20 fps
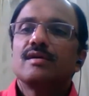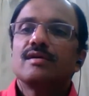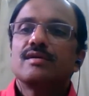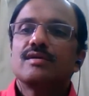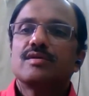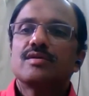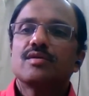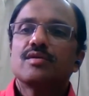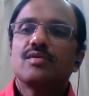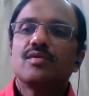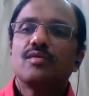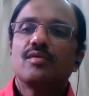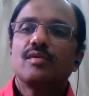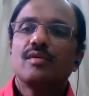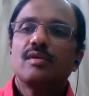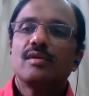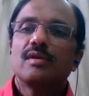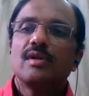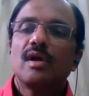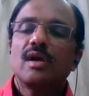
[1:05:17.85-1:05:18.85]
So
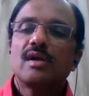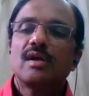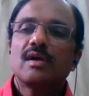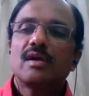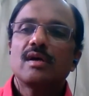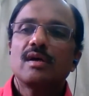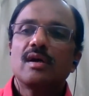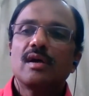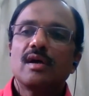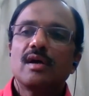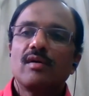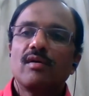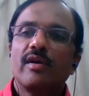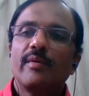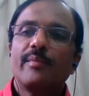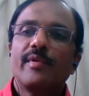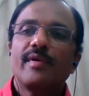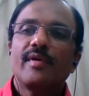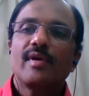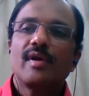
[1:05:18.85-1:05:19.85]
that
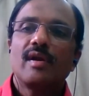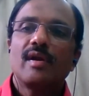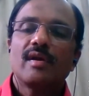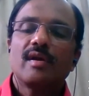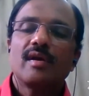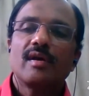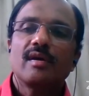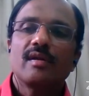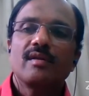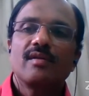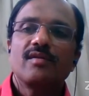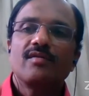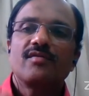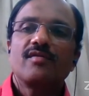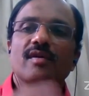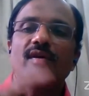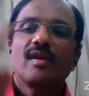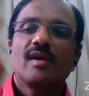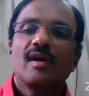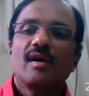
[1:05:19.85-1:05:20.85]
development you are looking in this
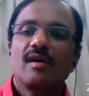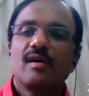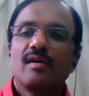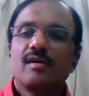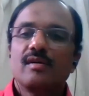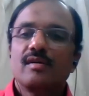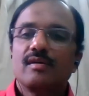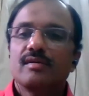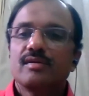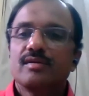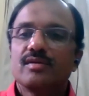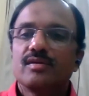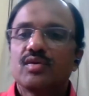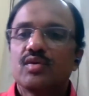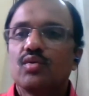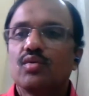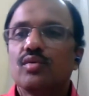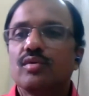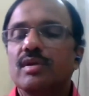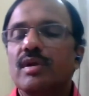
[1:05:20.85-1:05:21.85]
area.
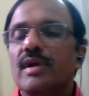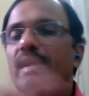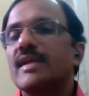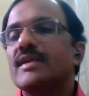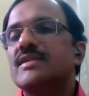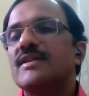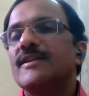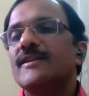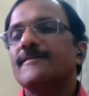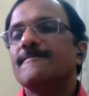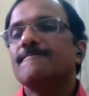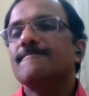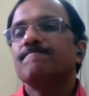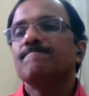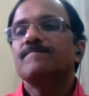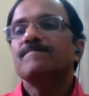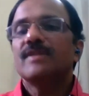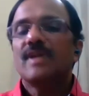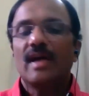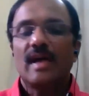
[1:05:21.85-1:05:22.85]
So that is in
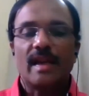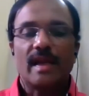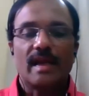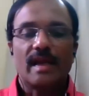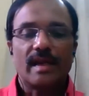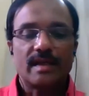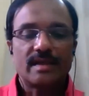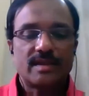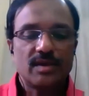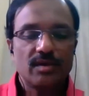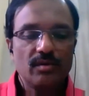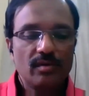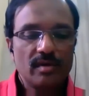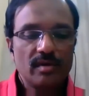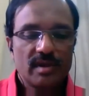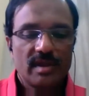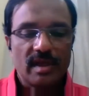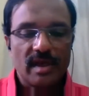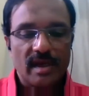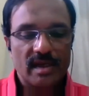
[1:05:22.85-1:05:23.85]
regressive
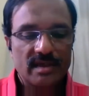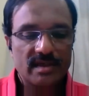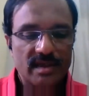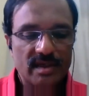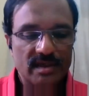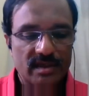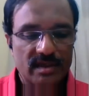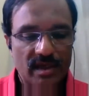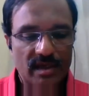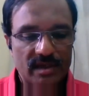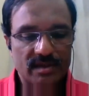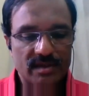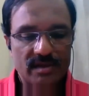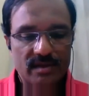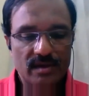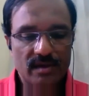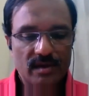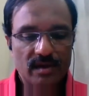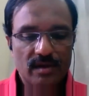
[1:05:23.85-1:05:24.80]
theory series.